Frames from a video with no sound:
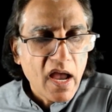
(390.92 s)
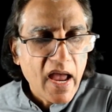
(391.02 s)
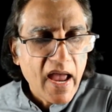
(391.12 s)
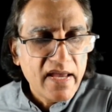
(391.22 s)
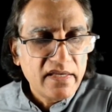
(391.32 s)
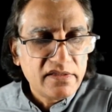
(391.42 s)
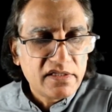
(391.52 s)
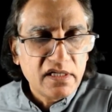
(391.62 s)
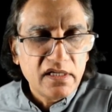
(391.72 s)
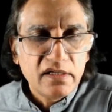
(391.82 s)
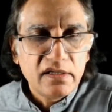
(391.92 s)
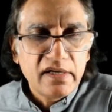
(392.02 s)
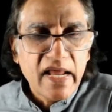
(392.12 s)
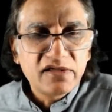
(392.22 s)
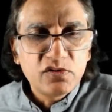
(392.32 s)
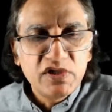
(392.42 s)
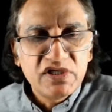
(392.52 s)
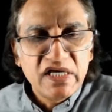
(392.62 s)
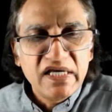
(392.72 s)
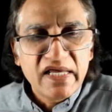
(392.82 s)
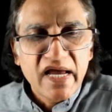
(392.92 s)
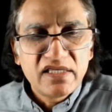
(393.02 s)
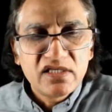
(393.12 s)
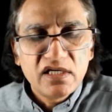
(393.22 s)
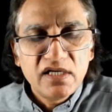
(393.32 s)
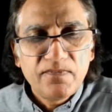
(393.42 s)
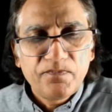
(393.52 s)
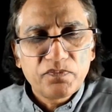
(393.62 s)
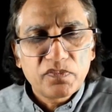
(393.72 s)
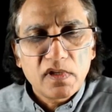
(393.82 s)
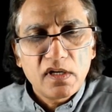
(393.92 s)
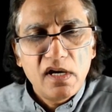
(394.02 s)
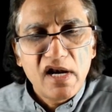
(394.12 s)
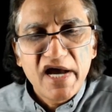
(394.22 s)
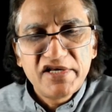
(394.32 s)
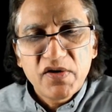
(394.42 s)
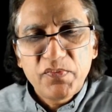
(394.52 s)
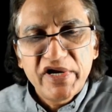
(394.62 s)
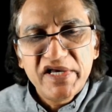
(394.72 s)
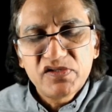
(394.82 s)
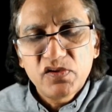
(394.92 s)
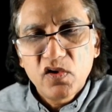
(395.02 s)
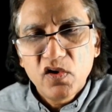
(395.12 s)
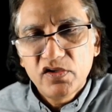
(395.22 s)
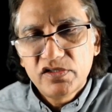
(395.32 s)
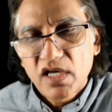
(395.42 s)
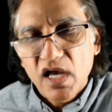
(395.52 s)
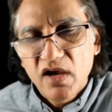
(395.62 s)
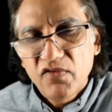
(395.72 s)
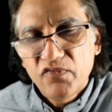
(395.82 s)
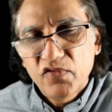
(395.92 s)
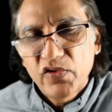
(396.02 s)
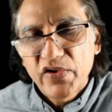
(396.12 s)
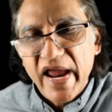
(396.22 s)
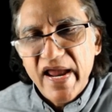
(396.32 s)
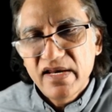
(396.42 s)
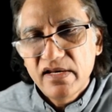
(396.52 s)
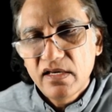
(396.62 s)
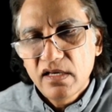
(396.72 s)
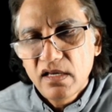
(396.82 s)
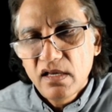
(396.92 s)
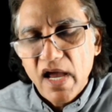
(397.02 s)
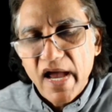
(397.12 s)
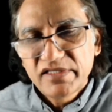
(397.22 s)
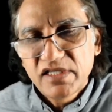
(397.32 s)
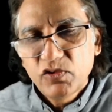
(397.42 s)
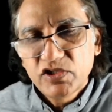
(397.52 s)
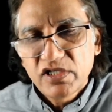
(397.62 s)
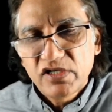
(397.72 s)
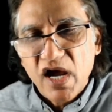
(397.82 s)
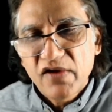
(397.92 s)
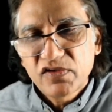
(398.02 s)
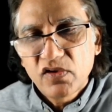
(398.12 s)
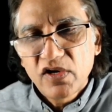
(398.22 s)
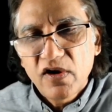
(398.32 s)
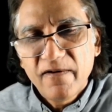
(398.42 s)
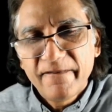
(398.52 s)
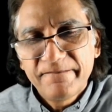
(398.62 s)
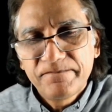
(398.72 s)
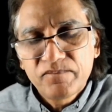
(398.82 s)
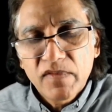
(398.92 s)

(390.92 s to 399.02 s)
And next we see that Elijah prays to God for rain as there was a drought going on.